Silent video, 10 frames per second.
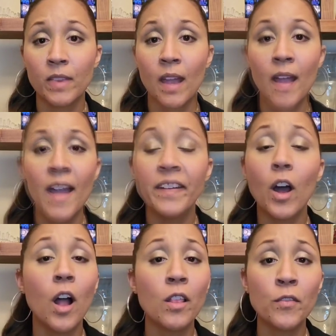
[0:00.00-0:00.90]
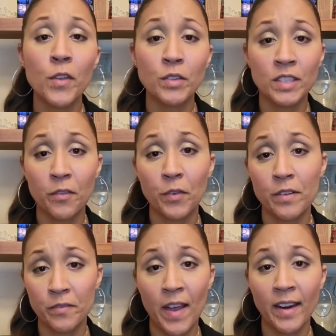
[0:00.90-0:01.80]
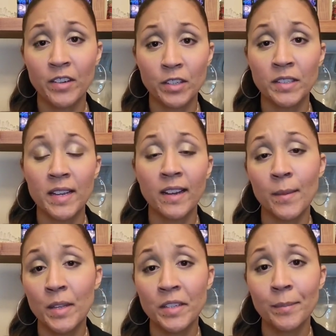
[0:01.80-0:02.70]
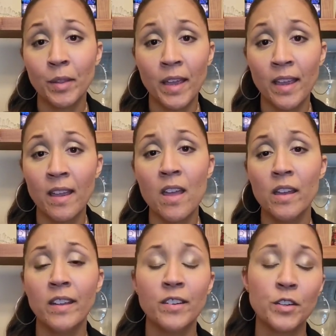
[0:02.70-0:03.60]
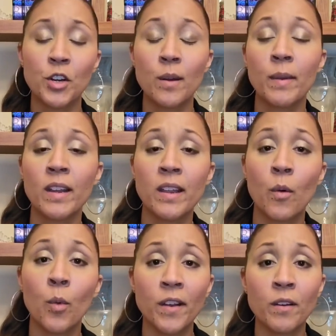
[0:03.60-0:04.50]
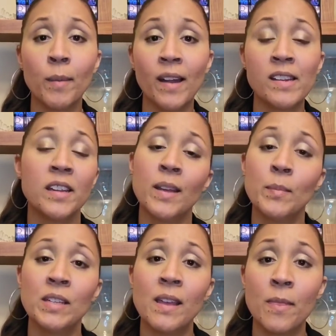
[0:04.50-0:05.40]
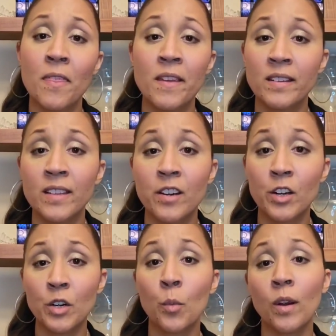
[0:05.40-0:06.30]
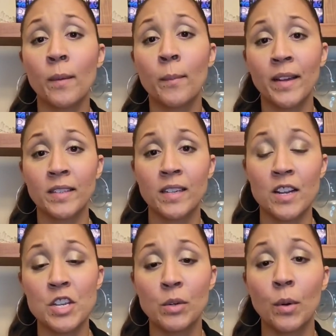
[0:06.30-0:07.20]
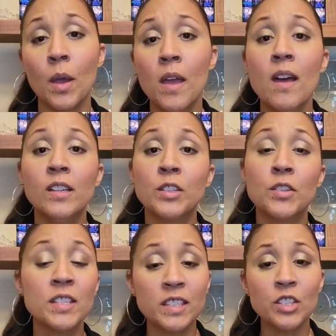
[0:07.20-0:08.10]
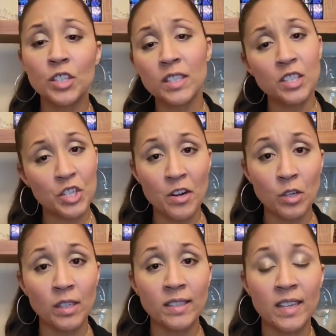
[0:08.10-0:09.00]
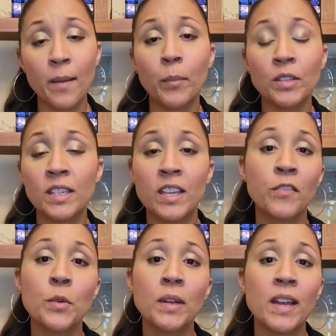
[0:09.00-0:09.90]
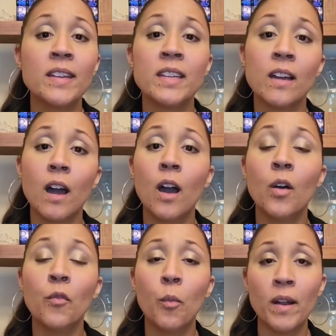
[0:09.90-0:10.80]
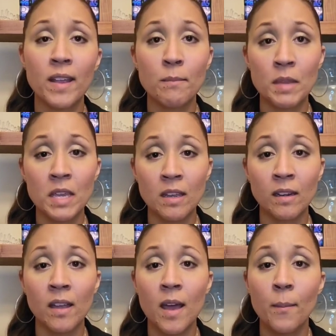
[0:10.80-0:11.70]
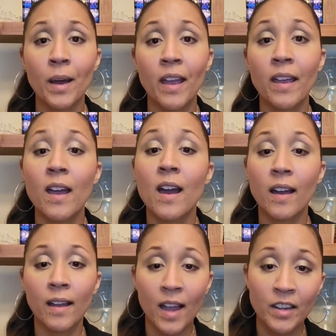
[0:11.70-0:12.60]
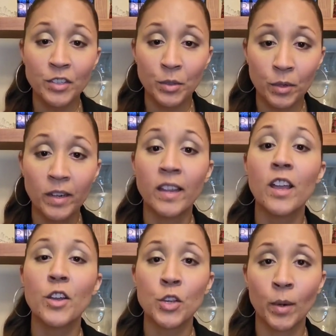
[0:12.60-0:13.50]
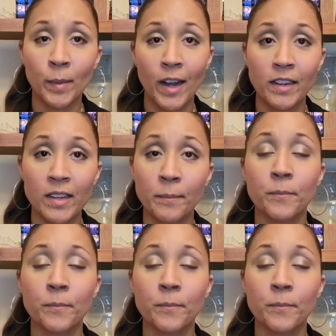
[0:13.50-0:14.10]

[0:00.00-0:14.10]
and all of those different factors that come into play in determining what your body type is and the things that are going to work best on you. So this is just a general example to give you an idea of what I mean by contouring your body.